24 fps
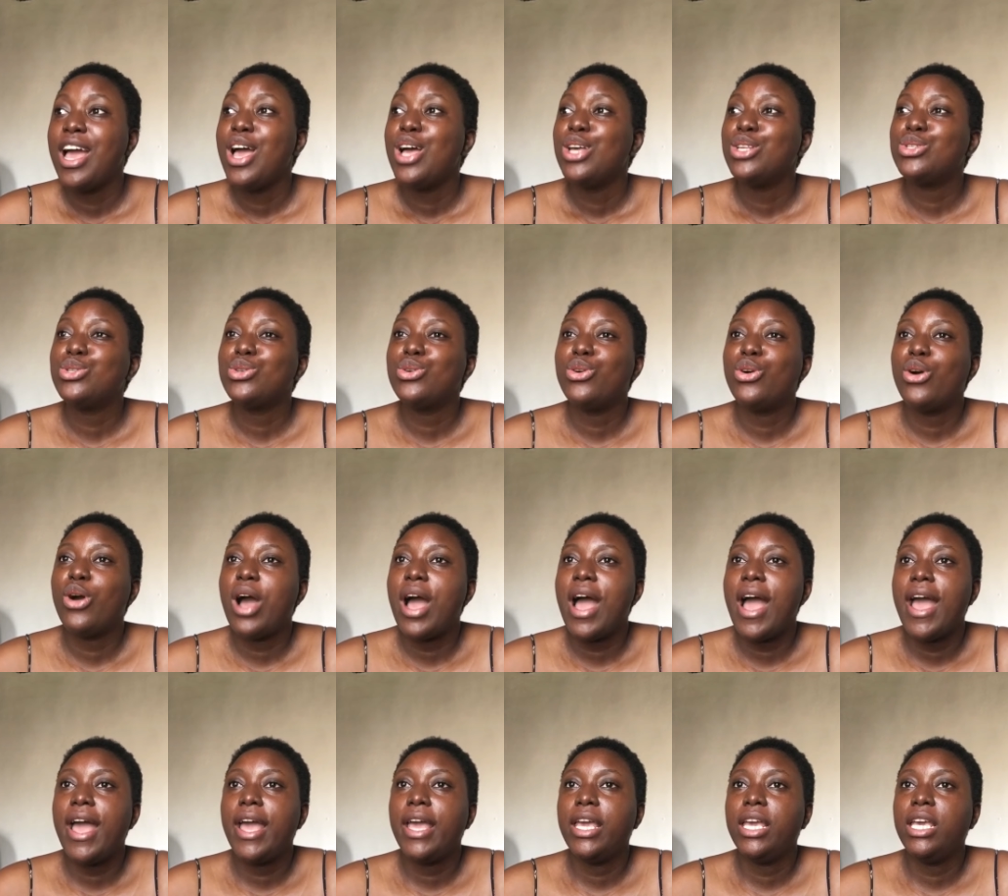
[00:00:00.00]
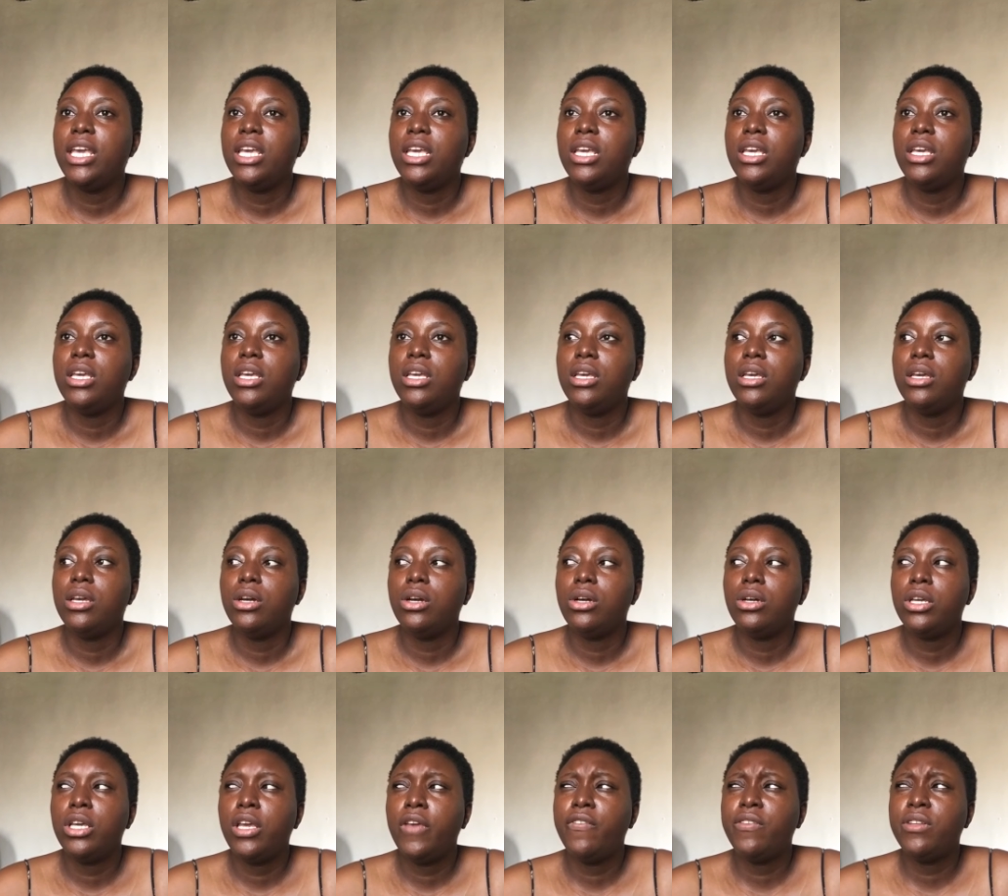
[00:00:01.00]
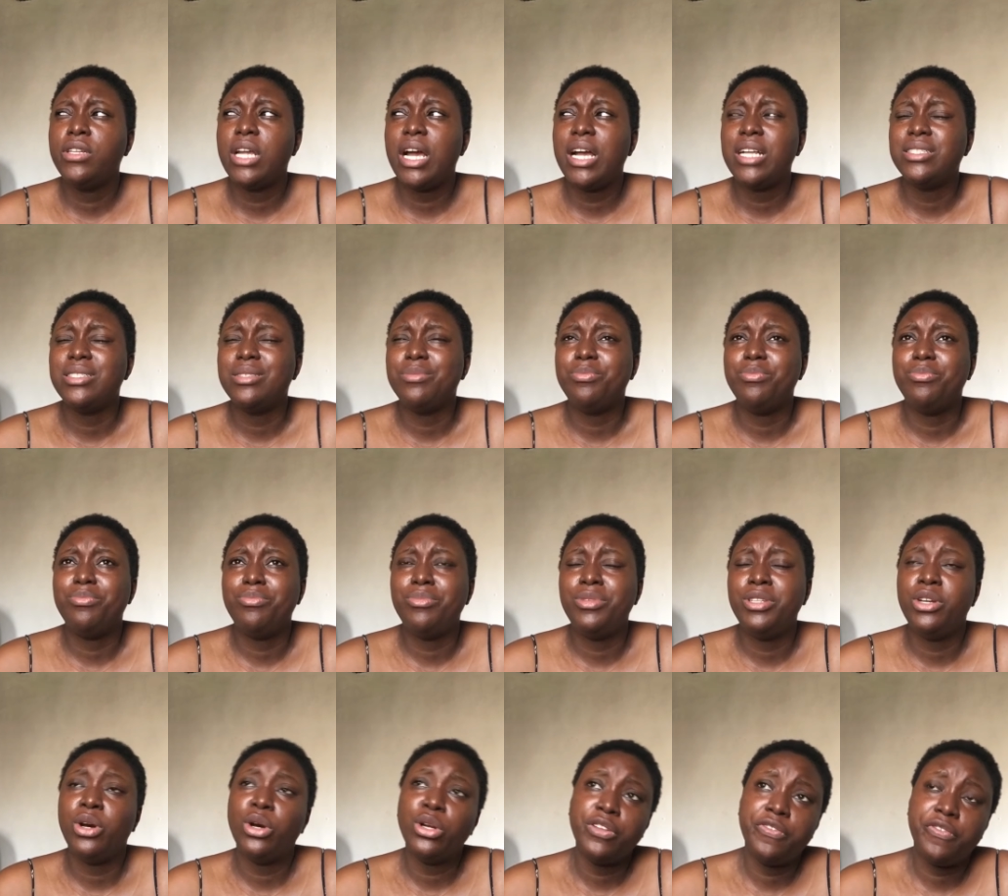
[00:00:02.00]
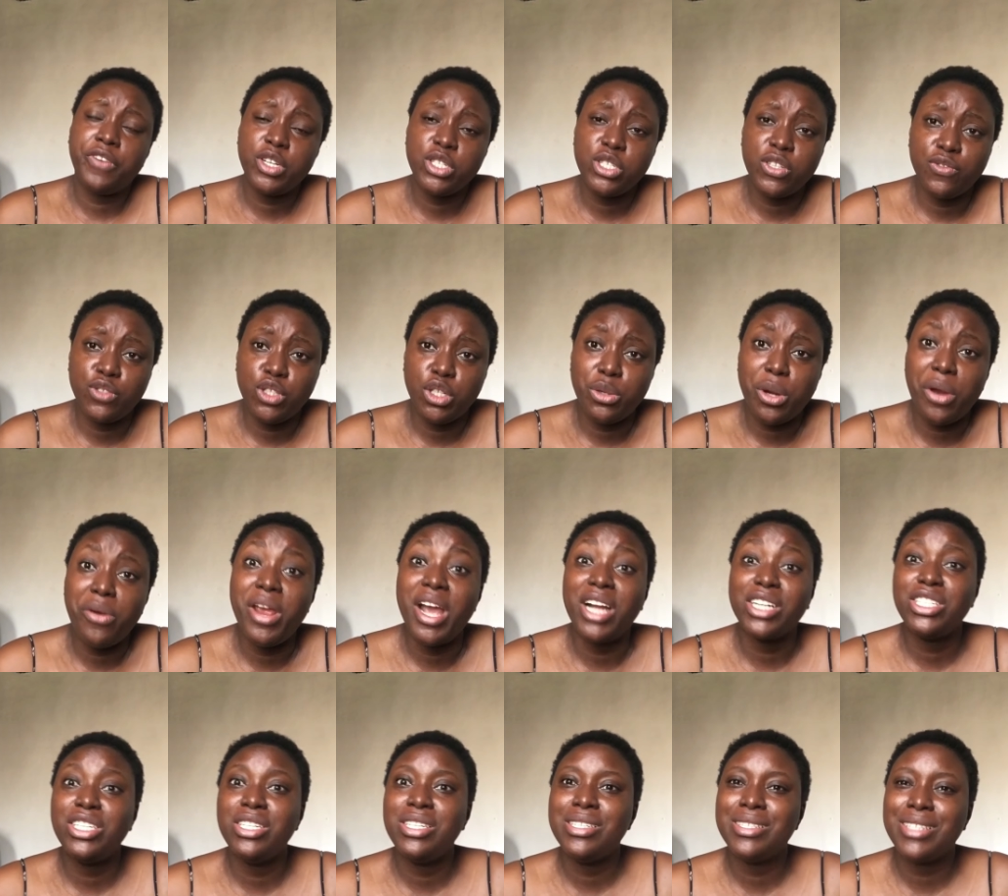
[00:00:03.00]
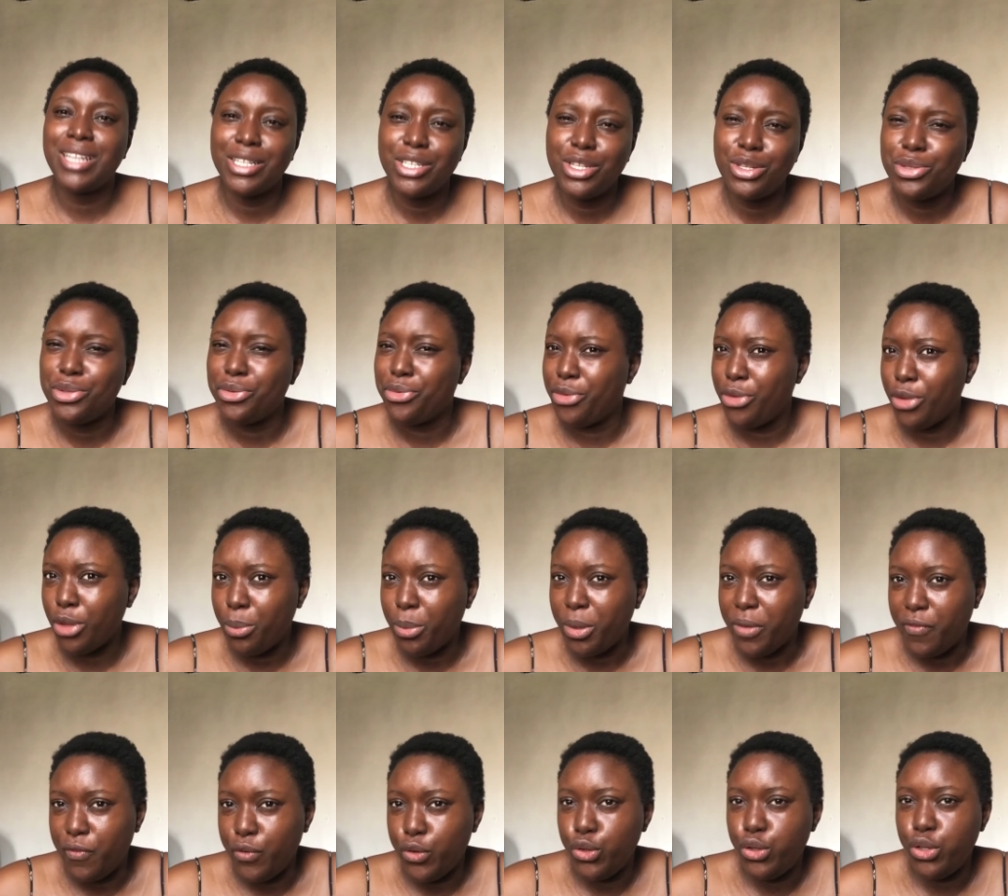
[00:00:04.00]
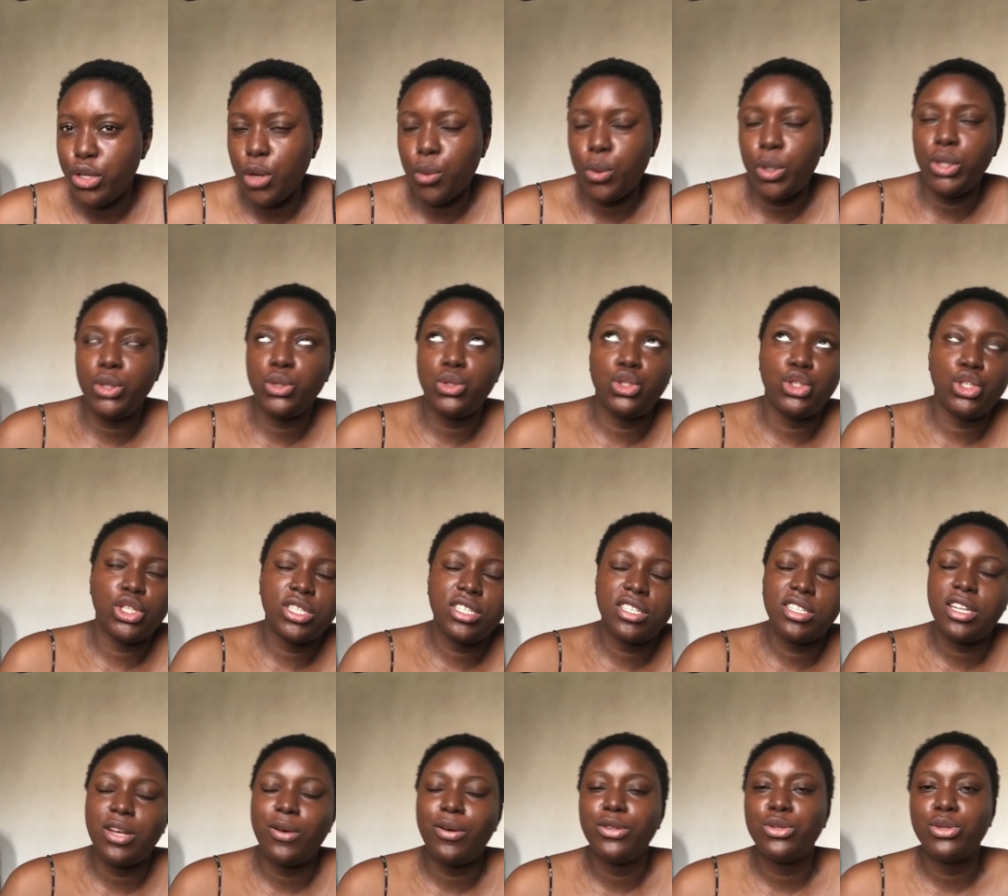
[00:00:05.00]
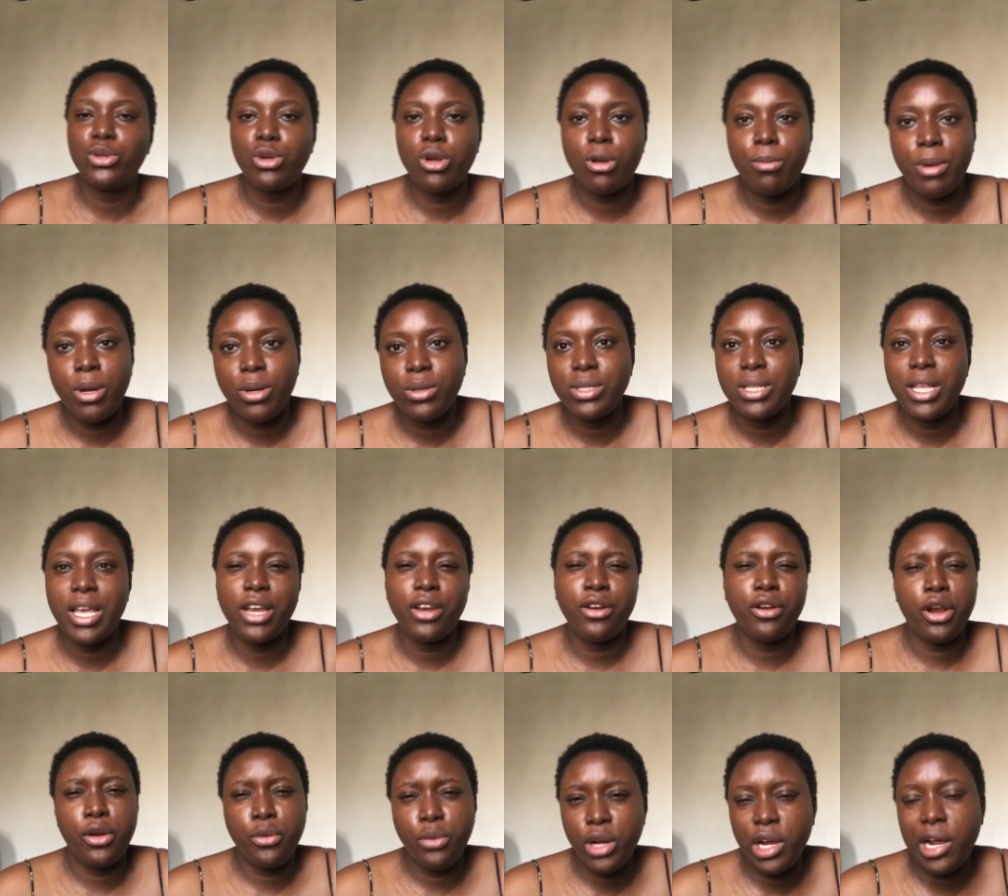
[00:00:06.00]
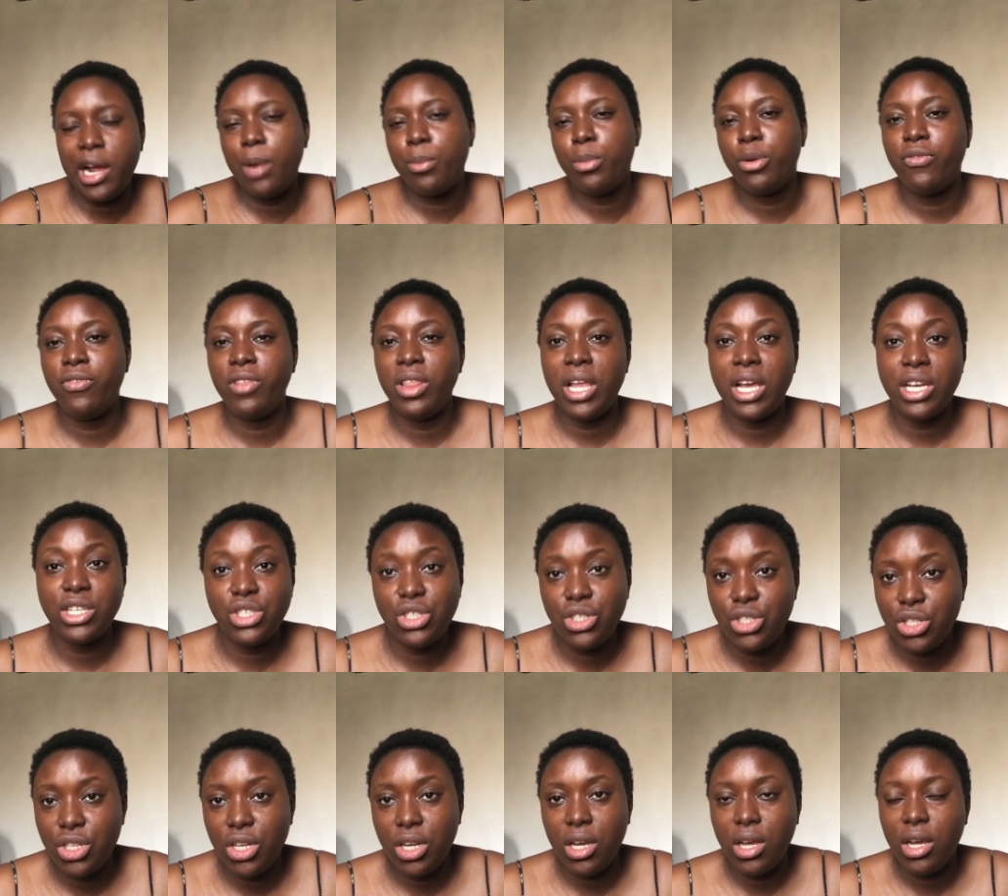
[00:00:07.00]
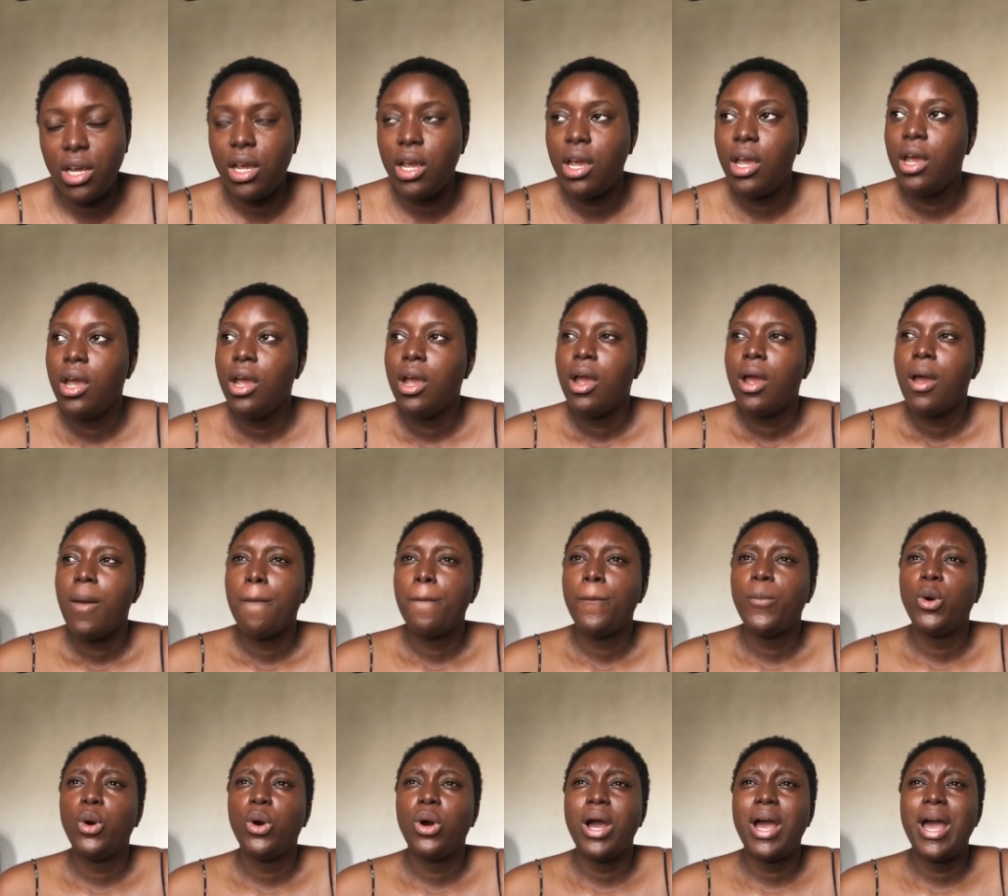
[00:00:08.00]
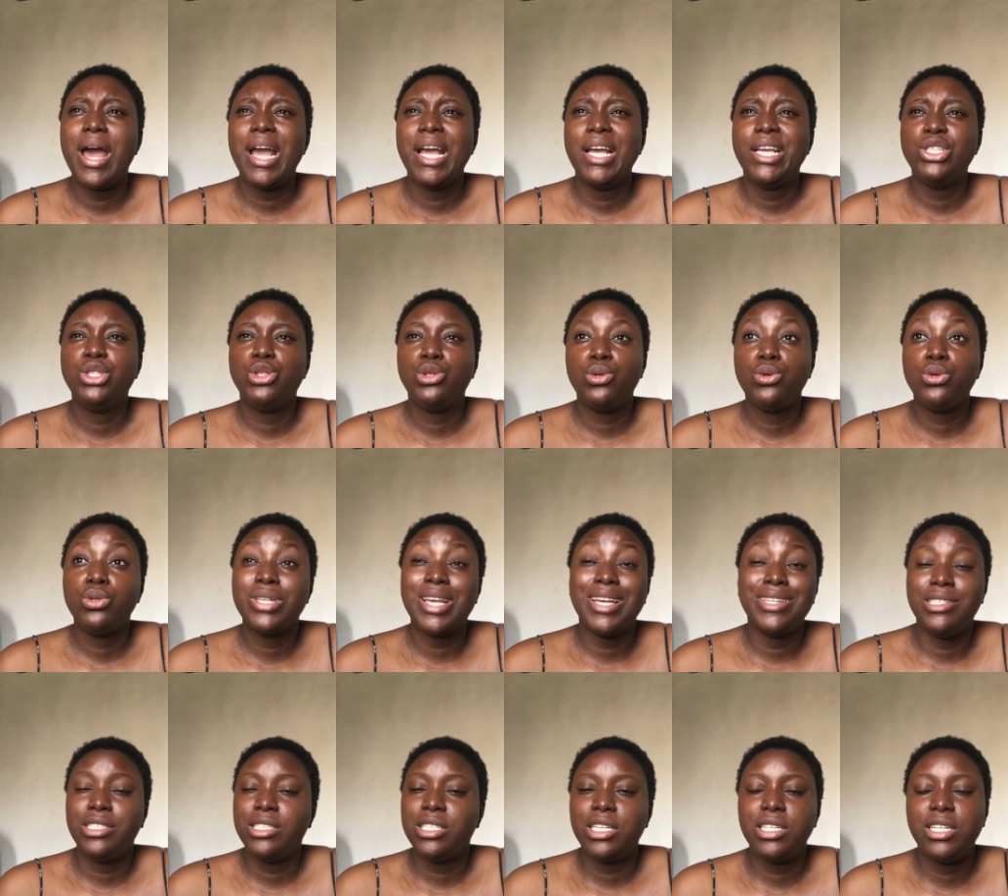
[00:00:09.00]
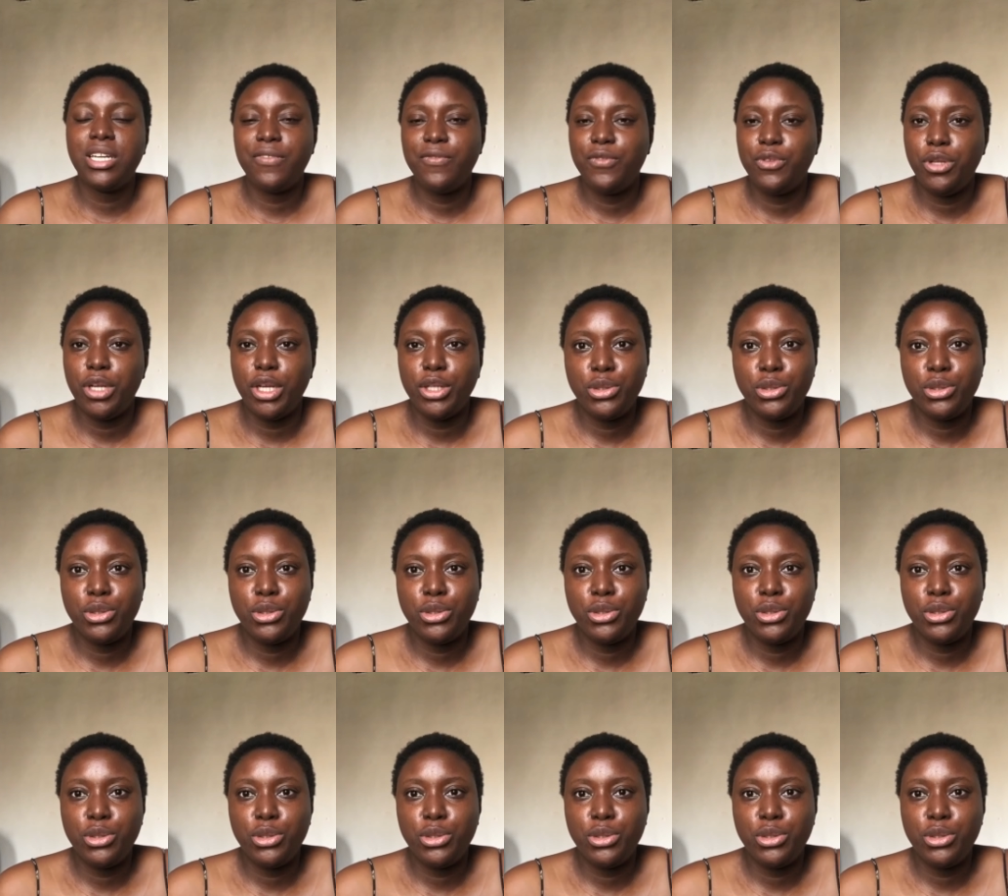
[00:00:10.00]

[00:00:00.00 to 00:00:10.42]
So I even at on the first of January, I actually started to film a video. I wanted to just sit down and talk about like a recap of last year, but I chose I deleted that video.